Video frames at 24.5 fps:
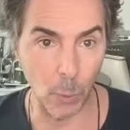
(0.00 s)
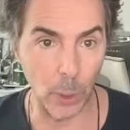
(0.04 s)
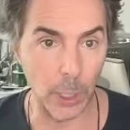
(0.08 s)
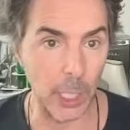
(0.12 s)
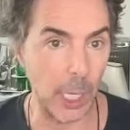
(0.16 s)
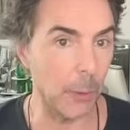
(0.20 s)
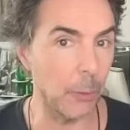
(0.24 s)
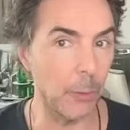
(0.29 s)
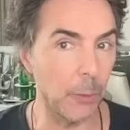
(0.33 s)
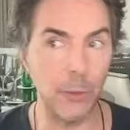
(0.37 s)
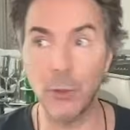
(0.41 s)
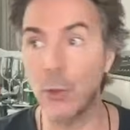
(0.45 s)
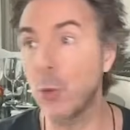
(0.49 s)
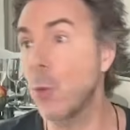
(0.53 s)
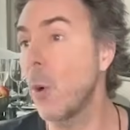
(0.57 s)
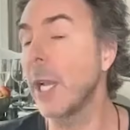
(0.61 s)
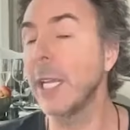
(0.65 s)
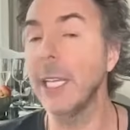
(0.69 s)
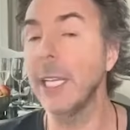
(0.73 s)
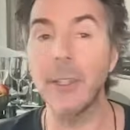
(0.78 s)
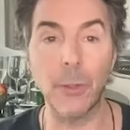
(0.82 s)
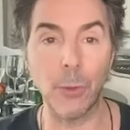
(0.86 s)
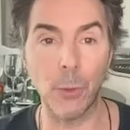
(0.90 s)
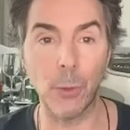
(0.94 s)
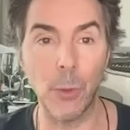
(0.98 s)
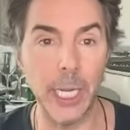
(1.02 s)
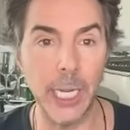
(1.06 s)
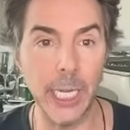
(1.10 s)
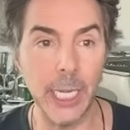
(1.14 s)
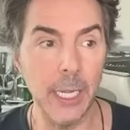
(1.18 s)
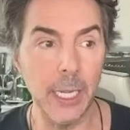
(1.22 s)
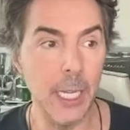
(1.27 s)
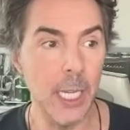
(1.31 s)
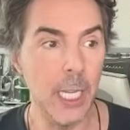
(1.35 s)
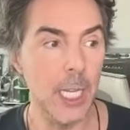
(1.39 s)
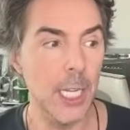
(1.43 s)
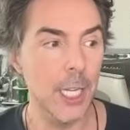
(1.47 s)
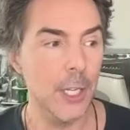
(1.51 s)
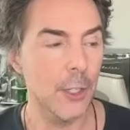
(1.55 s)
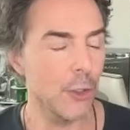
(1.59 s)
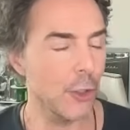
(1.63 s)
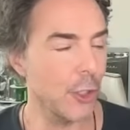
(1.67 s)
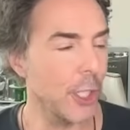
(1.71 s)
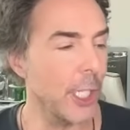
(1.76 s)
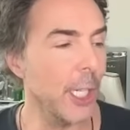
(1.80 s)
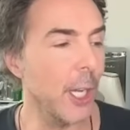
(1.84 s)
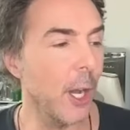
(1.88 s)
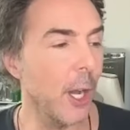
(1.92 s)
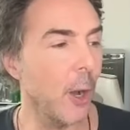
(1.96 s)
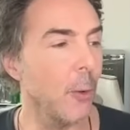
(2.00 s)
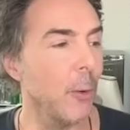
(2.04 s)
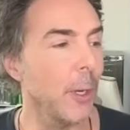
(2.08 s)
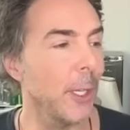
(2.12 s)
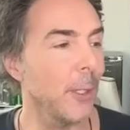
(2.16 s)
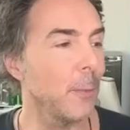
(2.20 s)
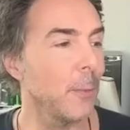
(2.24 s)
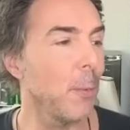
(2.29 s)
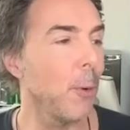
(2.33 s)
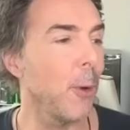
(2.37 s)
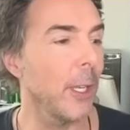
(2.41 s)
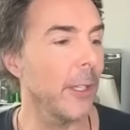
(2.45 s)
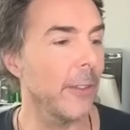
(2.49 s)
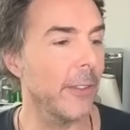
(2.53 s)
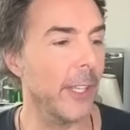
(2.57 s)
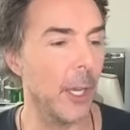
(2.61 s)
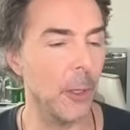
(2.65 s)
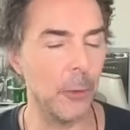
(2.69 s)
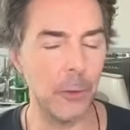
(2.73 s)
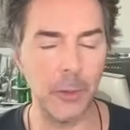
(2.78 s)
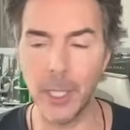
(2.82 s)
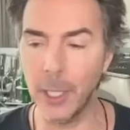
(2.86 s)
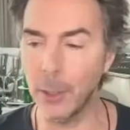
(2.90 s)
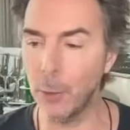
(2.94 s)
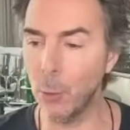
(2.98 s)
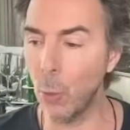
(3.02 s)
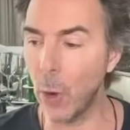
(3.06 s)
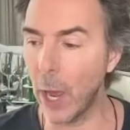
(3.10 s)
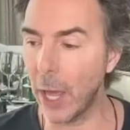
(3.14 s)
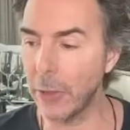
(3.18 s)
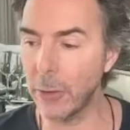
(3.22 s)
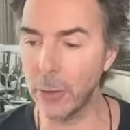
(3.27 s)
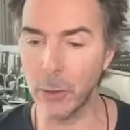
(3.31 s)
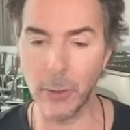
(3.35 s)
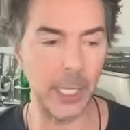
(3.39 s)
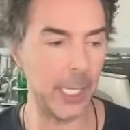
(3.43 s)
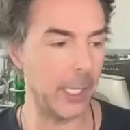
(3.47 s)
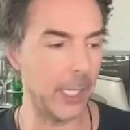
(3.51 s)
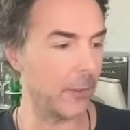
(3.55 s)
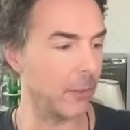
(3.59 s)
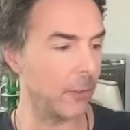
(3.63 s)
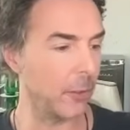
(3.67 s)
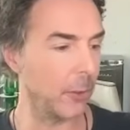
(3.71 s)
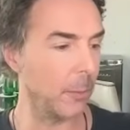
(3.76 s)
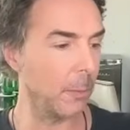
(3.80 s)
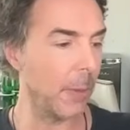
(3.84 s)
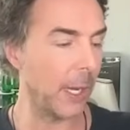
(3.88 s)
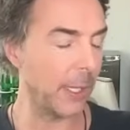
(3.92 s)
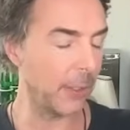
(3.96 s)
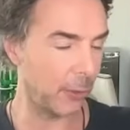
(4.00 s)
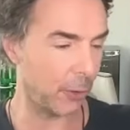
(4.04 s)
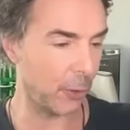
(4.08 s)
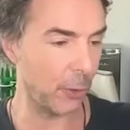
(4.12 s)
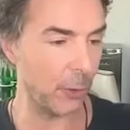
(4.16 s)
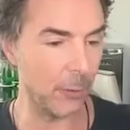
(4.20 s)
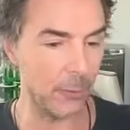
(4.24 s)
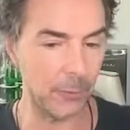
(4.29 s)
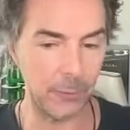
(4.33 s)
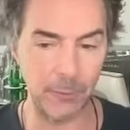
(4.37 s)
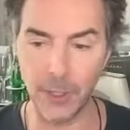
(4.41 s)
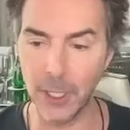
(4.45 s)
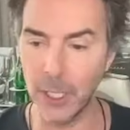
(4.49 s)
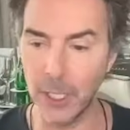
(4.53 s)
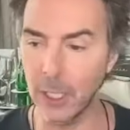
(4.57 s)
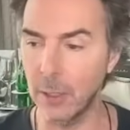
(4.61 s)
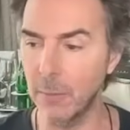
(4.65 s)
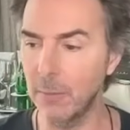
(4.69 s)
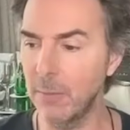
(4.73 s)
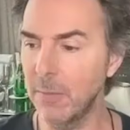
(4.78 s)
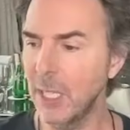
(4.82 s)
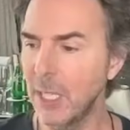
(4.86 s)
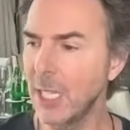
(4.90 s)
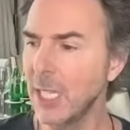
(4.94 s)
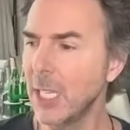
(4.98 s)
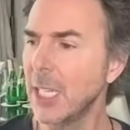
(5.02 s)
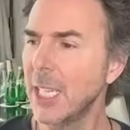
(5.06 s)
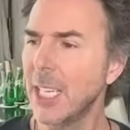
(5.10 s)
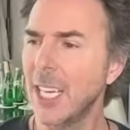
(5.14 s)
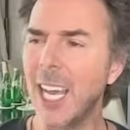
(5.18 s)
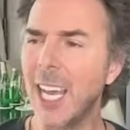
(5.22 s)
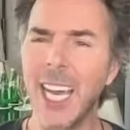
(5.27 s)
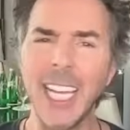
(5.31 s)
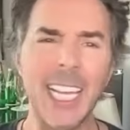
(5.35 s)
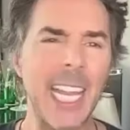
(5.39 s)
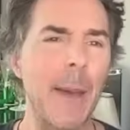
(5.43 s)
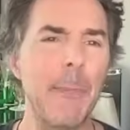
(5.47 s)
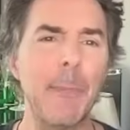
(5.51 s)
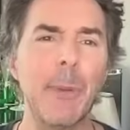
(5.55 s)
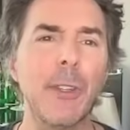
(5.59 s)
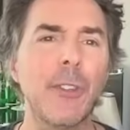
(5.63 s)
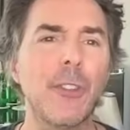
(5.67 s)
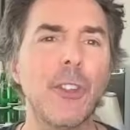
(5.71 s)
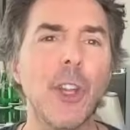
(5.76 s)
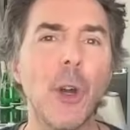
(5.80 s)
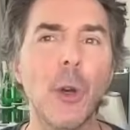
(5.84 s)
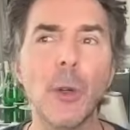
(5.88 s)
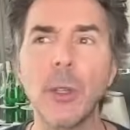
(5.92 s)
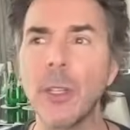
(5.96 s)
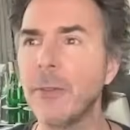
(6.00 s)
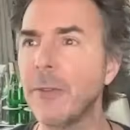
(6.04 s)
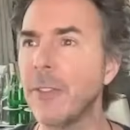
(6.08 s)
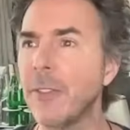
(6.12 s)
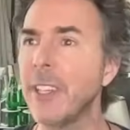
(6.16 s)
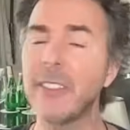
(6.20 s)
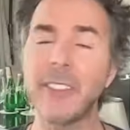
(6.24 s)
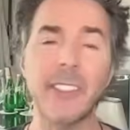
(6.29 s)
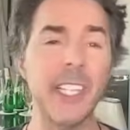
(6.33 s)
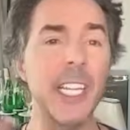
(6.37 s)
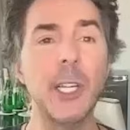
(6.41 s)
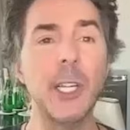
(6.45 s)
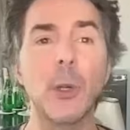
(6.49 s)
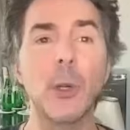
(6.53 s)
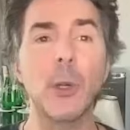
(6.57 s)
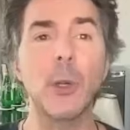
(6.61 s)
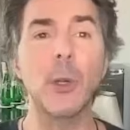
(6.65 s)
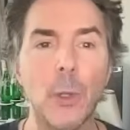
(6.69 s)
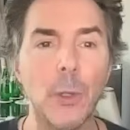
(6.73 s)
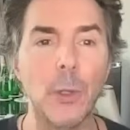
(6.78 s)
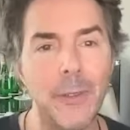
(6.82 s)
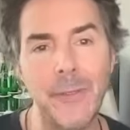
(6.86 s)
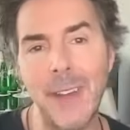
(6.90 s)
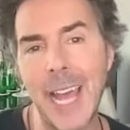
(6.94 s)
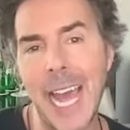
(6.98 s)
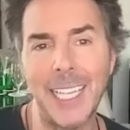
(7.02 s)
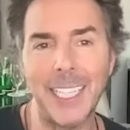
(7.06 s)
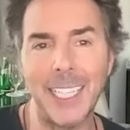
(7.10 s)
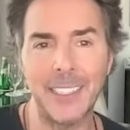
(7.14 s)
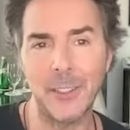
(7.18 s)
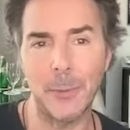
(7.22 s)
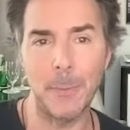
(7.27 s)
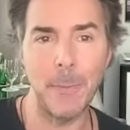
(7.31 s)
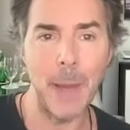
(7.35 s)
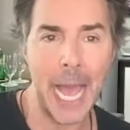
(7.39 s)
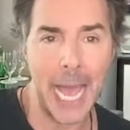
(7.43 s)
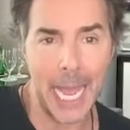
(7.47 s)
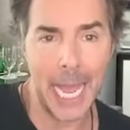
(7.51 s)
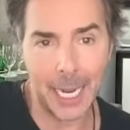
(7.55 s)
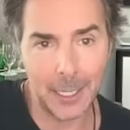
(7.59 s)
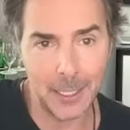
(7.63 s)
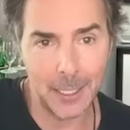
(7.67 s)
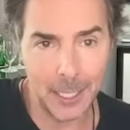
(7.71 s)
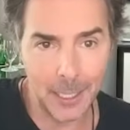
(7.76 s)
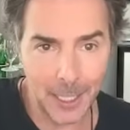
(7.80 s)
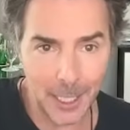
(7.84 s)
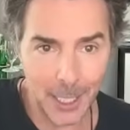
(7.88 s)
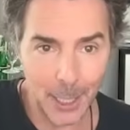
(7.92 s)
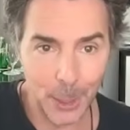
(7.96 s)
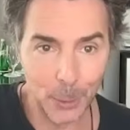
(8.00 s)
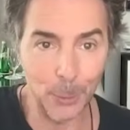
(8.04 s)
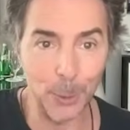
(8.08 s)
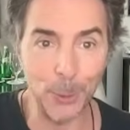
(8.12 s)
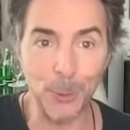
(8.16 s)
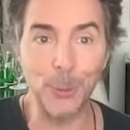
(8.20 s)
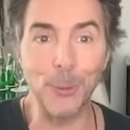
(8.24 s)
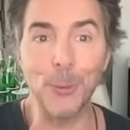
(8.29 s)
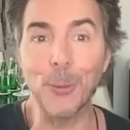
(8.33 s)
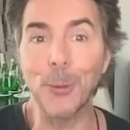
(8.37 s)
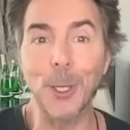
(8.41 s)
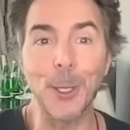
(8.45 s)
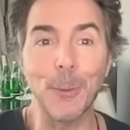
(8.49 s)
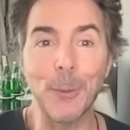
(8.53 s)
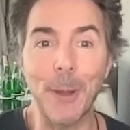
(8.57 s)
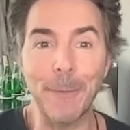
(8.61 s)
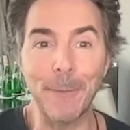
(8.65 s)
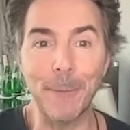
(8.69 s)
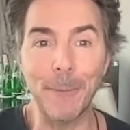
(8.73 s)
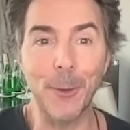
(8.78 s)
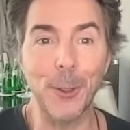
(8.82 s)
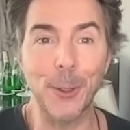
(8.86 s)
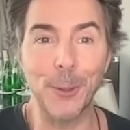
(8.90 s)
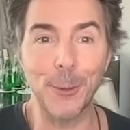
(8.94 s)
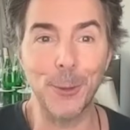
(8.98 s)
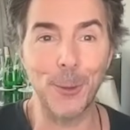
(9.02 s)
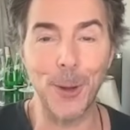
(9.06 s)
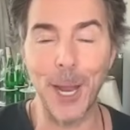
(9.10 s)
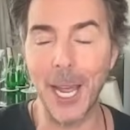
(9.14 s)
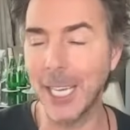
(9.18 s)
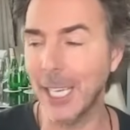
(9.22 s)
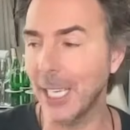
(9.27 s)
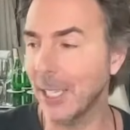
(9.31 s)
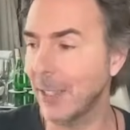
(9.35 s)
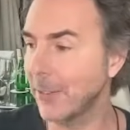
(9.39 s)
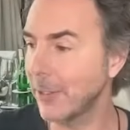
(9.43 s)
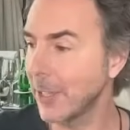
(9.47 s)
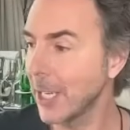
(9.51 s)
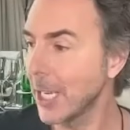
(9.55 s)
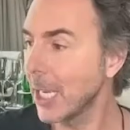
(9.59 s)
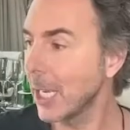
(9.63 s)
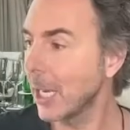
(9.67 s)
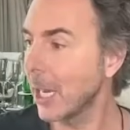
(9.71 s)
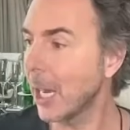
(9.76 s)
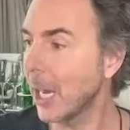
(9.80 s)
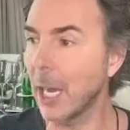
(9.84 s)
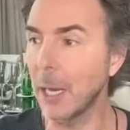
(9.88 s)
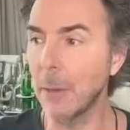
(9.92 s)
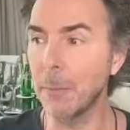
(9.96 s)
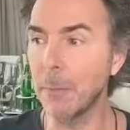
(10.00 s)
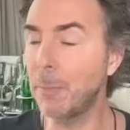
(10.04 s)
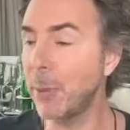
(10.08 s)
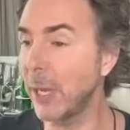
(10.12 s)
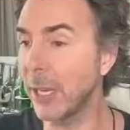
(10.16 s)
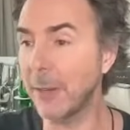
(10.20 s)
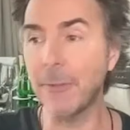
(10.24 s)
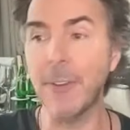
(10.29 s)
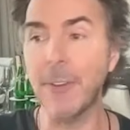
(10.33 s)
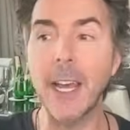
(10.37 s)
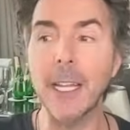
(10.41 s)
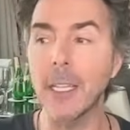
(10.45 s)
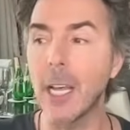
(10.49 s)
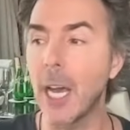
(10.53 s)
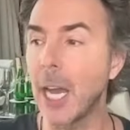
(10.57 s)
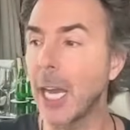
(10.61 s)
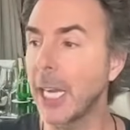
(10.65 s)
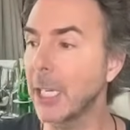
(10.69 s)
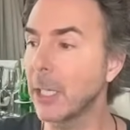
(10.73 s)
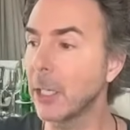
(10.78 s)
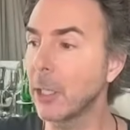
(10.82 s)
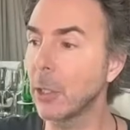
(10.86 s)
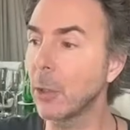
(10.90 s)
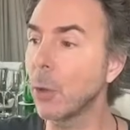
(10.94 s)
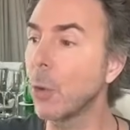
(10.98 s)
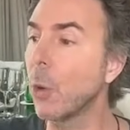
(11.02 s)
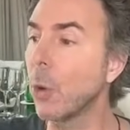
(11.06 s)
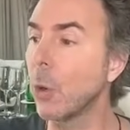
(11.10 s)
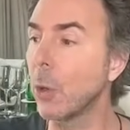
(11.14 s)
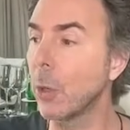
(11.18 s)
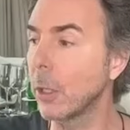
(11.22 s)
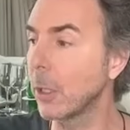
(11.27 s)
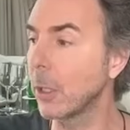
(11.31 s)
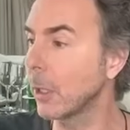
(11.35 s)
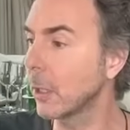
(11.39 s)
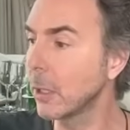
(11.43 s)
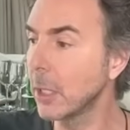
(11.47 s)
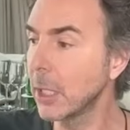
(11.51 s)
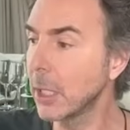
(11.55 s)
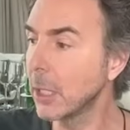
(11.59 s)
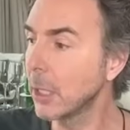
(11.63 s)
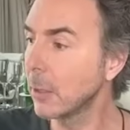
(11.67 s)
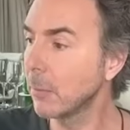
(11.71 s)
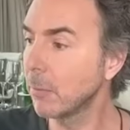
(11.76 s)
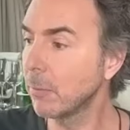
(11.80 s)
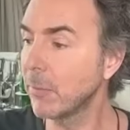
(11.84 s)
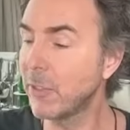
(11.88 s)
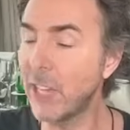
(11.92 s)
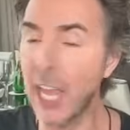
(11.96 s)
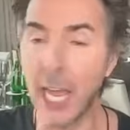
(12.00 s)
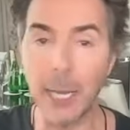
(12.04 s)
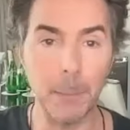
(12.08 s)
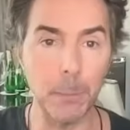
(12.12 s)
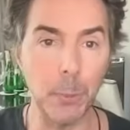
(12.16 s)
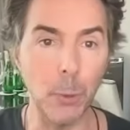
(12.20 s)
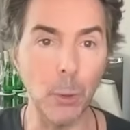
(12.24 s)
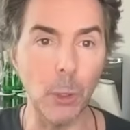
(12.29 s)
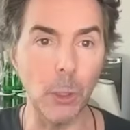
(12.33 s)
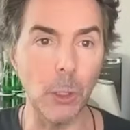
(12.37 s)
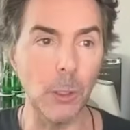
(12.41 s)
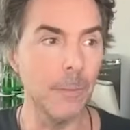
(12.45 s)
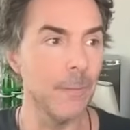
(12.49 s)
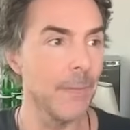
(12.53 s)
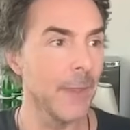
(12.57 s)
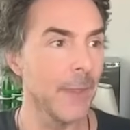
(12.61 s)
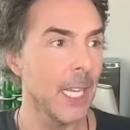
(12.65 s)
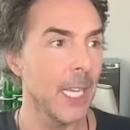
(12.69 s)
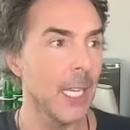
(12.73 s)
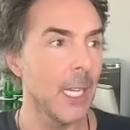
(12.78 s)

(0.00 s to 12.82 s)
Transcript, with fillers: when I was 23, she always points out that whether it's my student film, an episode of The Secret World of Alex Mack, which was one of my first credits Big Fat Liar or Deadpool,